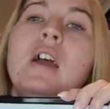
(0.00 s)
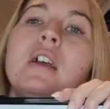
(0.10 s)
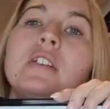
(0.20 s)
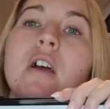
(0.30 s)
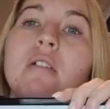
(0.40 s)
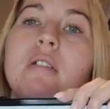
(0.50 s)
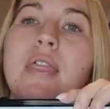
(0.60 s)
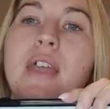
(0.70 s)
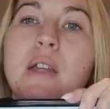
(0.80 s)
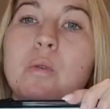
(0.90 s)
So
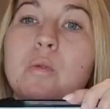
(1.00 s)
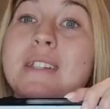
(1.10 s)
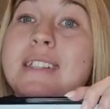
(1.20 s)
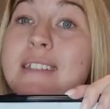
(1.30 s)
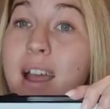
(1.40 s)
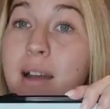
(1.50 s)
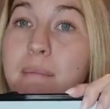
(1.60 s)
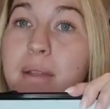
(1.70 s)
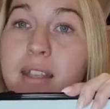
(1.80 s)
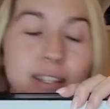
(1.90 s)
they will snap
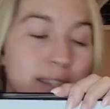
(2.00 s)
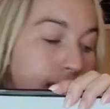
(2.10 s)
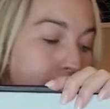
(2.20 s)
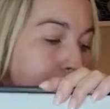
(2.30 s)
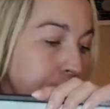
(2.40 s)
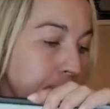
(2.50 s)
instead.